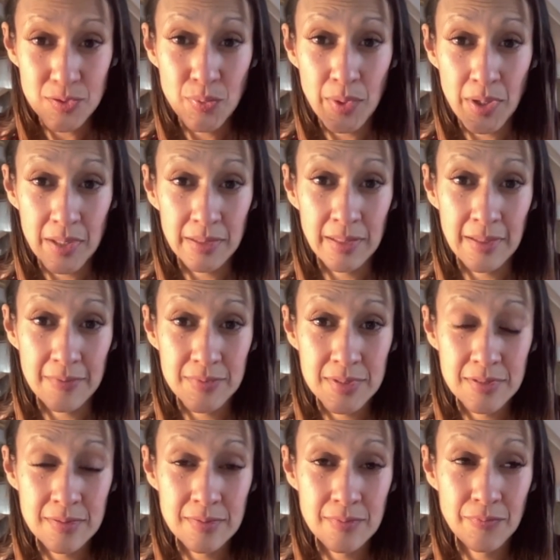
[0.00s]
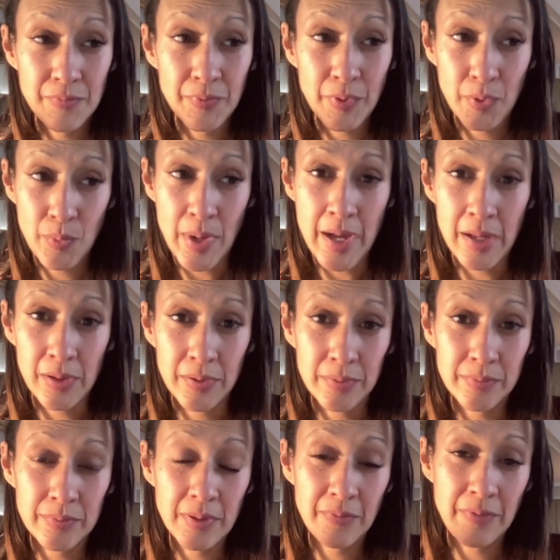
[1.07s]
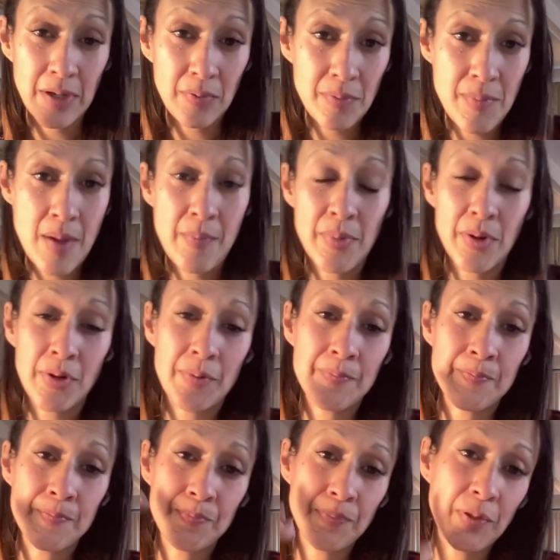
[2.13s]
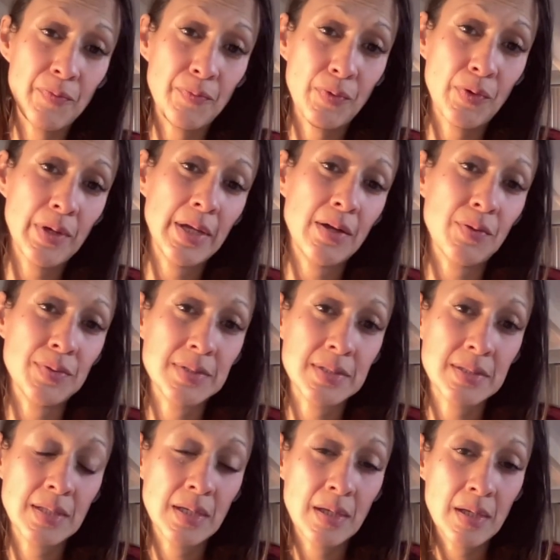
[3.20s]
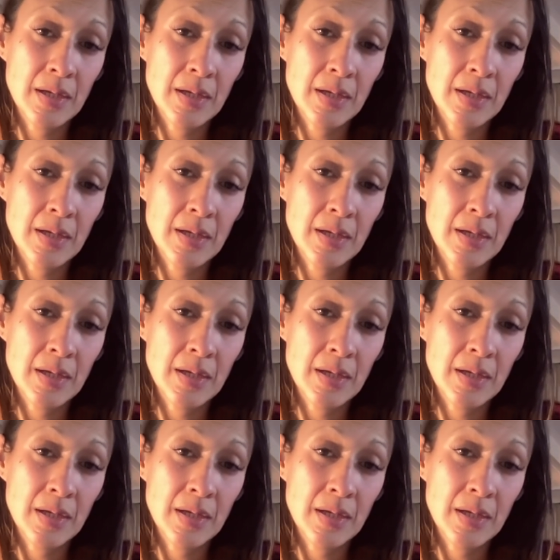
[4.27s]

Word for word: where it lives for a while, if I remember, before it goes